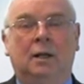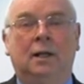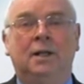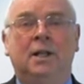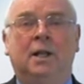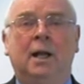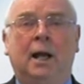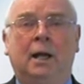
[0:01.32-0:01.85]

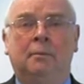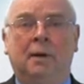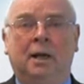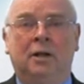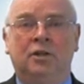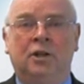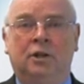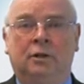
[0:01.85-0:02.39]
Leading and
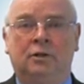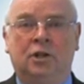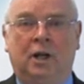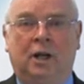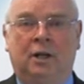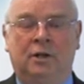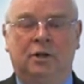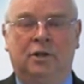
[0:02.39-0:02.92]
managing
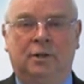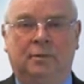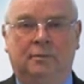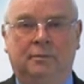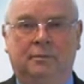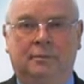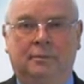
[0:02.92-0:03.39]
change.